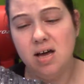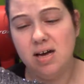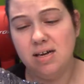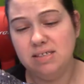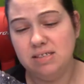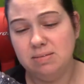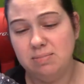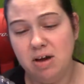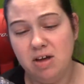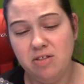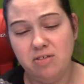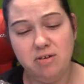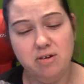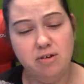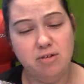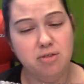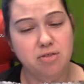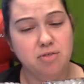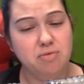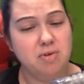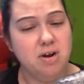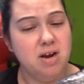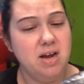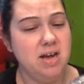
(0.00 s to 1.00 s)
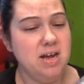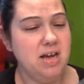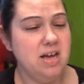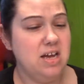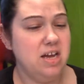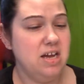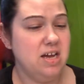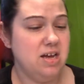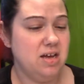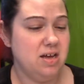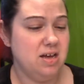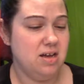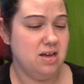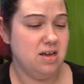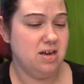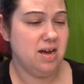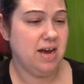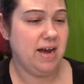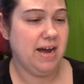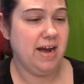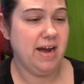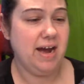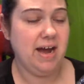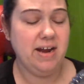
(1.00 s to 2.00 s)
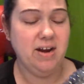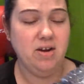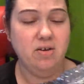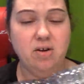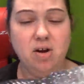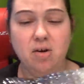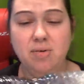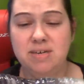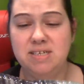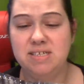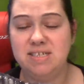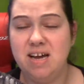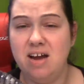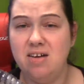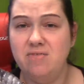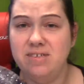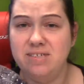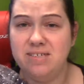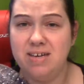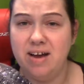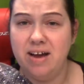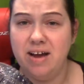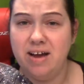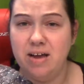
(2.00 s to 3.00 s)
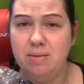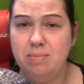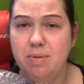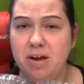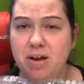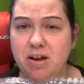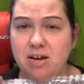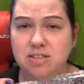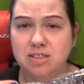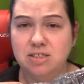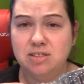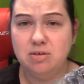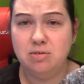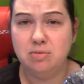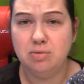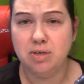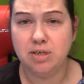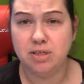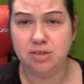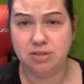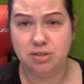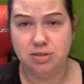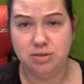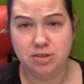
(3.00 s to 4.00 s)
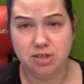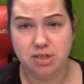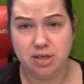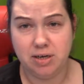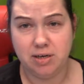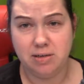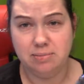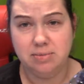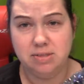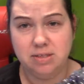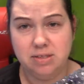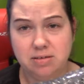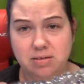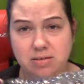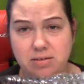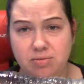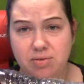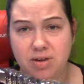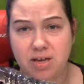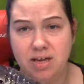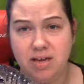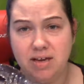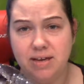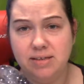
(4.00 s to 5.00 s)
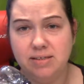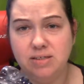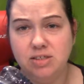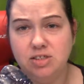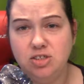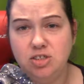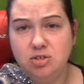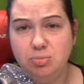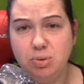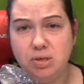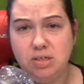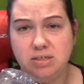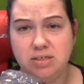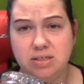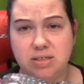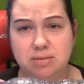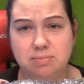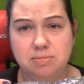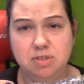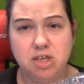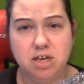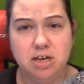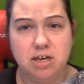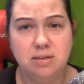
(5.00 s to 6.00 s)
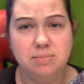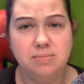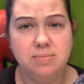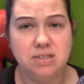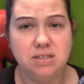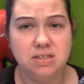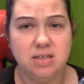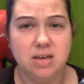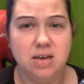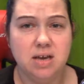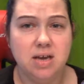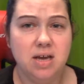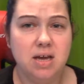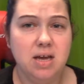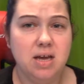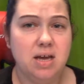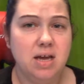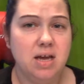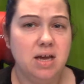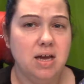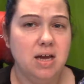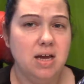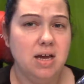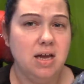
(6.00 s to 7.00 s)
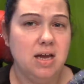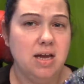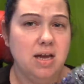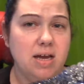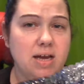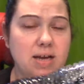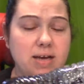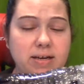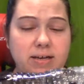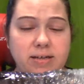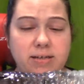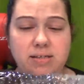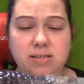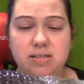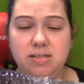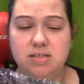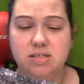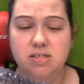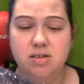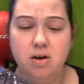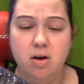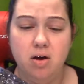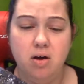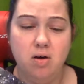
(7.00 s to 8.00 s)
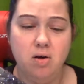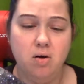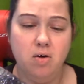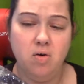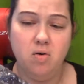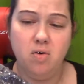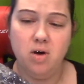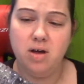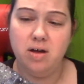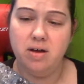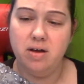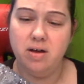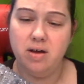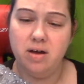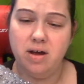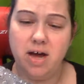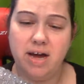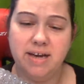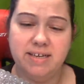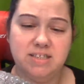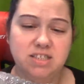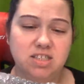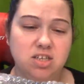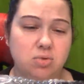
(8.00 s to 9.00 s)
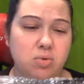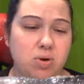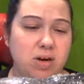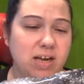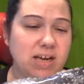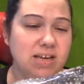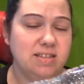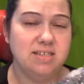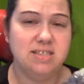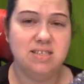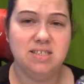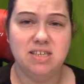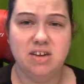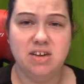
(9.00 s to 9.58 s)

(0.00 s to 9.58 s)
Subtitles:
as a mother of 3, I don't always have the time. I also work 2 jobs on the weekends, 2 part-time jobs. And so I still want to get this